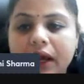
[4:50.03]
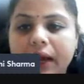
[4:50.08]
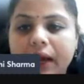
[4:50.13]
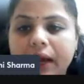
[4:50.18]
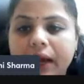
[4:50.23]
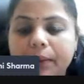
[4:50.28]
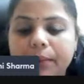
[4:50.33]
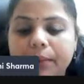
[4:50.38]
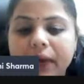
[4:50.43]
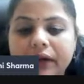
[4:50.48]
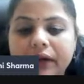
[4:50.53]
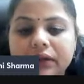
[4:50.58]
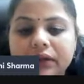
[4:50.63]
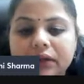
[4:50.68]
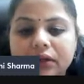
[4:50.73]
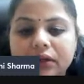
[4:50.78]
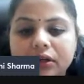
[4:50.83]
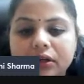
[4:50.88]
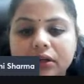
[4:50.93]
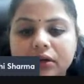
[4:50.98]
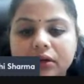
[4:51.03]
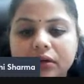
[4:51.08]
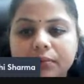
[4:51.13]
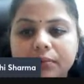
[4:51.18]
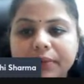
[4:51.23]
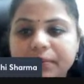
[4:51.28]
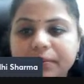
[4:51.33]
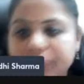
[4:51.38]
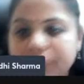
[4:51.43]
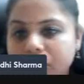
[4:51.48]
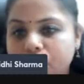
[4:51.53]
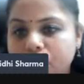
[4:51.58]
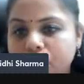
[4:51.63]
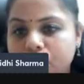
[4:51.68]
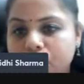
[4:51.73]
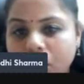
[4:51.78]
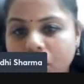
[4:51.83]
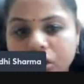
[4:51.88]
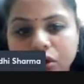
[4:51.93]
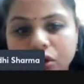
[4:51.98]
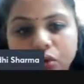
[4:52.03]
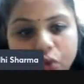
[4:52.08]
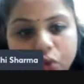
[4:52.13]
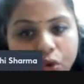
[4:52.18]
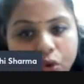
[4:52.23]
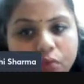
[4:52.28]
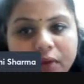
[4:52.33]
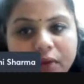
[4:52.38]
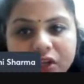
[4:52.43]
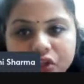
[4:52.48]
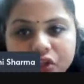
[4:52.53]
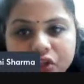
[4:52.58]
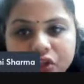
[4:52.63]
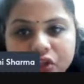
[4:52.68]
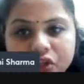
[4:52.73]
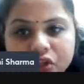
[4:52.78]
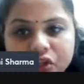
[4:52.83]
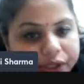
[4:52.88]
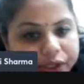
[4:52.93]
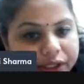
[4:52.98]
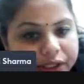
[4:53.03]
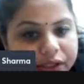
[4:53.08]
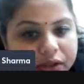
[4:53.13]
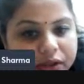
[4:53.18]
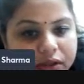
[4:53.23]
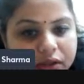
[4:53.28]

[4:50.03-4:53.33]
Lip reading: but people do not know much about it.